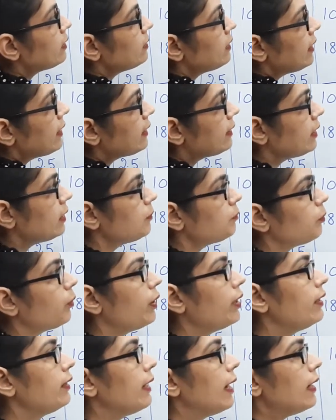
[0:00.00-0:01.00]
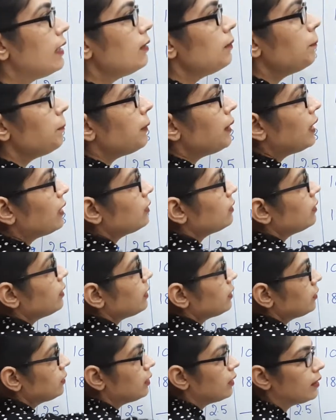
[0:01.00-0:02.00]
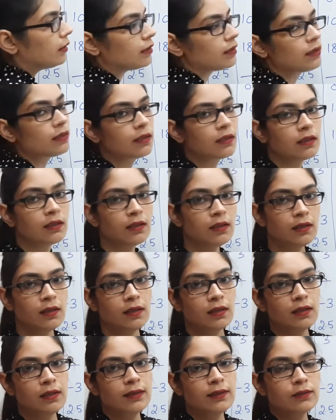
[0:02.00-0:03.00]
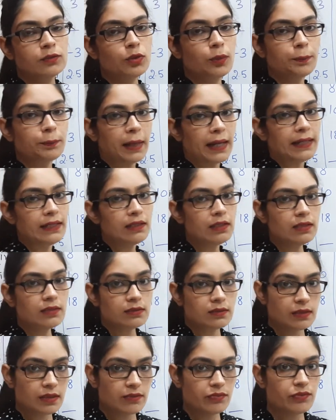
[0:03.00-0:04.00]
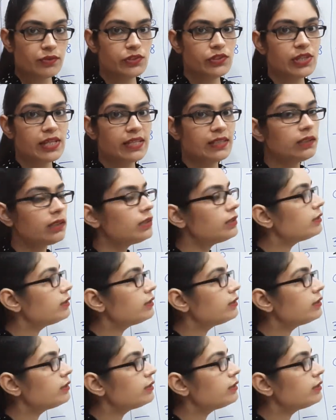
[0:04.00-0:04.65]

18.9 plus this thing. So minus, if we change its